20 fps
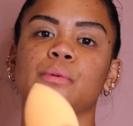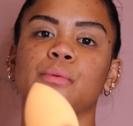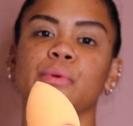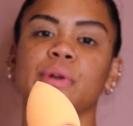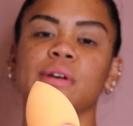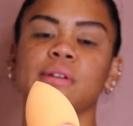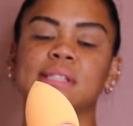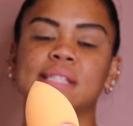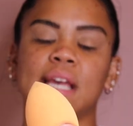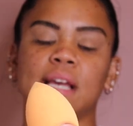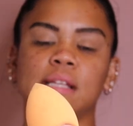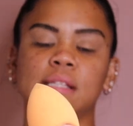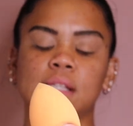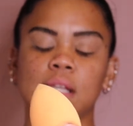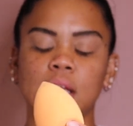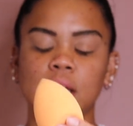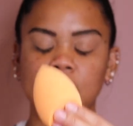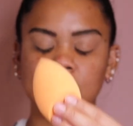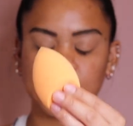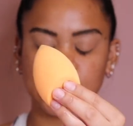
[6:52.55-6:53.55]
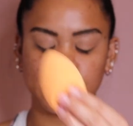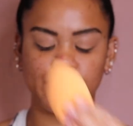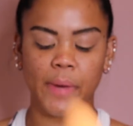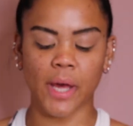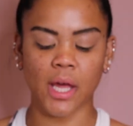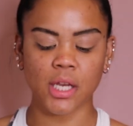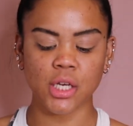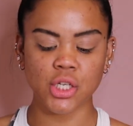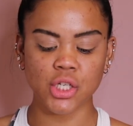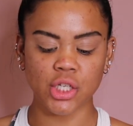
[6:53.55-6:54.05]
Real Technique
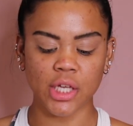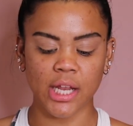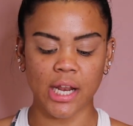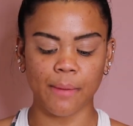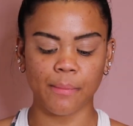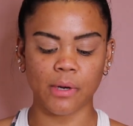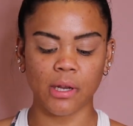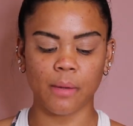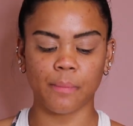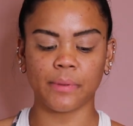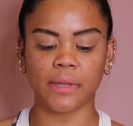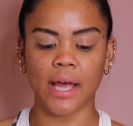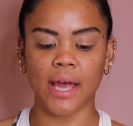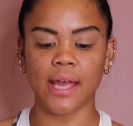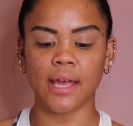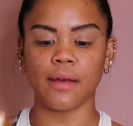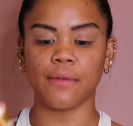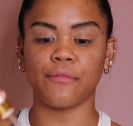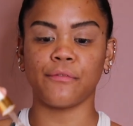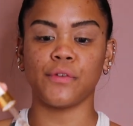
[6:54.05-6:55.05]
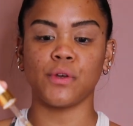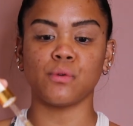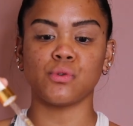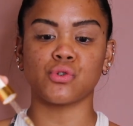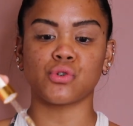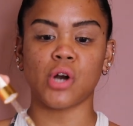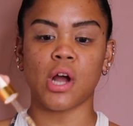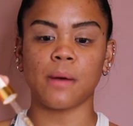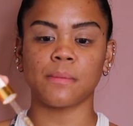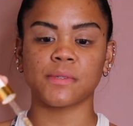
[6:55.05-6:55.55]
sponge and I'm going to apply a few
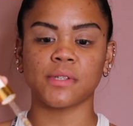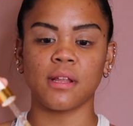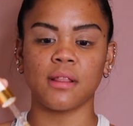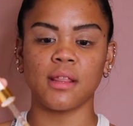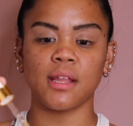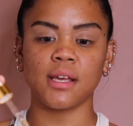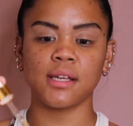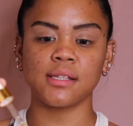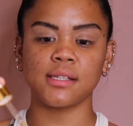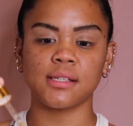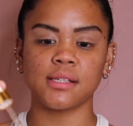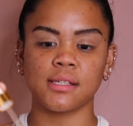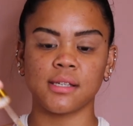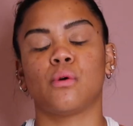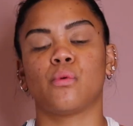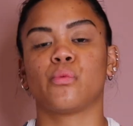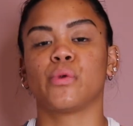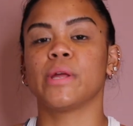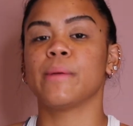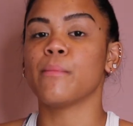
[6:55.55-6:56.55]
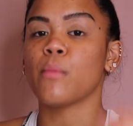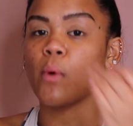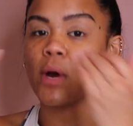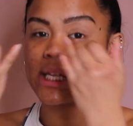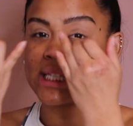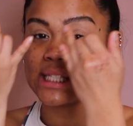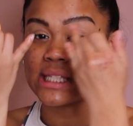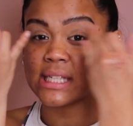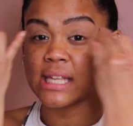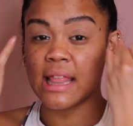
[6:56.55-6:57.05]
drops on this.
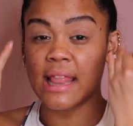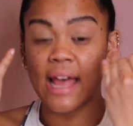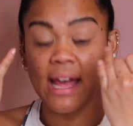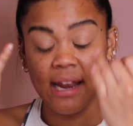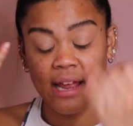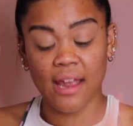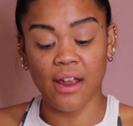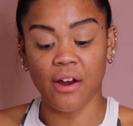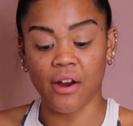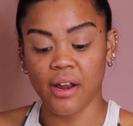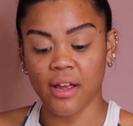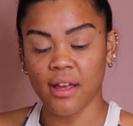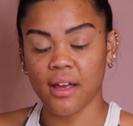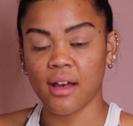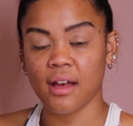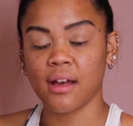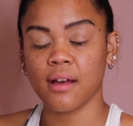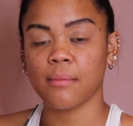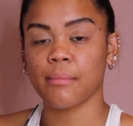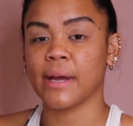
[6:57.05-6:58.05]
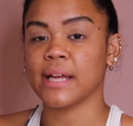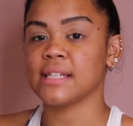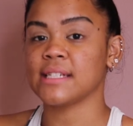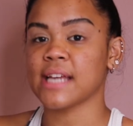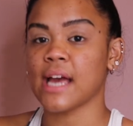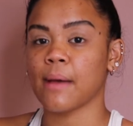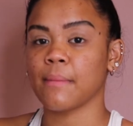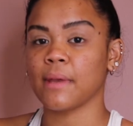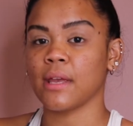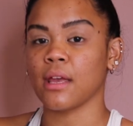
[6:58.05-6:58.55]
Re-moisten that area by
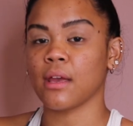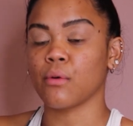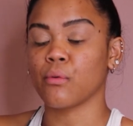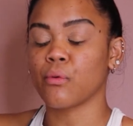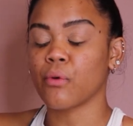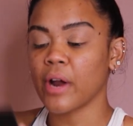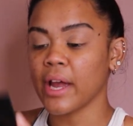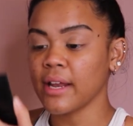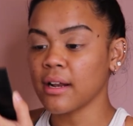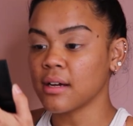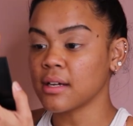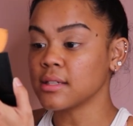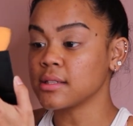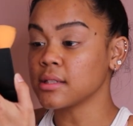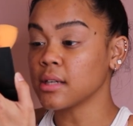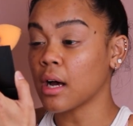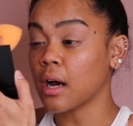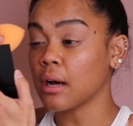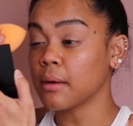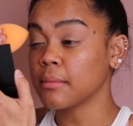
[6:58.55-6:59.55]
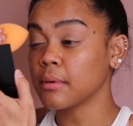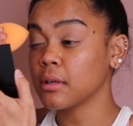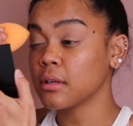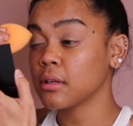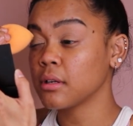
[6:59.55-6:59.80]
dabbing it right on top.